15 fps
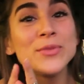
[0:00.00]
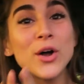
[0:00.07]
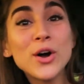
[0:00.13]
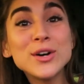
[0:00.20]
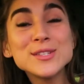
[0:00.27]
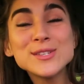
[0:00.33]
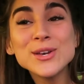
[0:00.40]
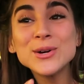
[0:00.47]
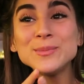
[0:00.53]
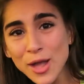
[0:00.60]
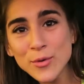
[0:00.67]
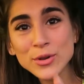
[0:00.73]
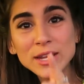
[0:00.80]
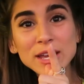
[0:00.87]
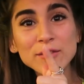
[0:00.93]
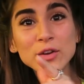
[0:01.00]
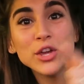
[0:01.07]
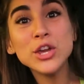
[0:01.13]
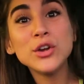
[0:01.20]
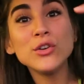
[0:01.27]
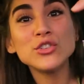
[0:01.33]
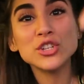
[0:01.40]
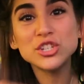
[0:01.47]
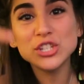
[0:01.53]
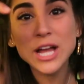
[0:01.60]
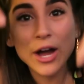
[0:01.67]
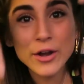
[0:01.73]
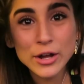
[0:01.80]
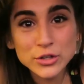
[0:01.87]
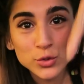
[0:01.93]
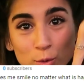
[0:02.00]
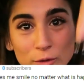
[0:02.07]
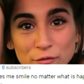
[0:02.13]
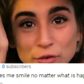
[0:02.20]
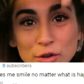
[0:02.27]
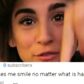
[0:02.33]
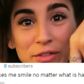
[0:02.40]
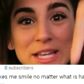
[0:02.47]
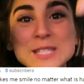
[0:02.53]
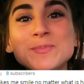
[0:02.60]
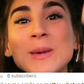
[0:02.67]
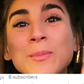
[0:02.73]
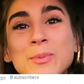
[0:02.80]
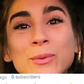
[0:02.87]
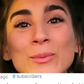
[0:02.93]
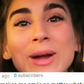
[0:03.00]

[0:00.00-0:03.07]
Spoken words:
Also, I want to give a huge shout out to a few of these people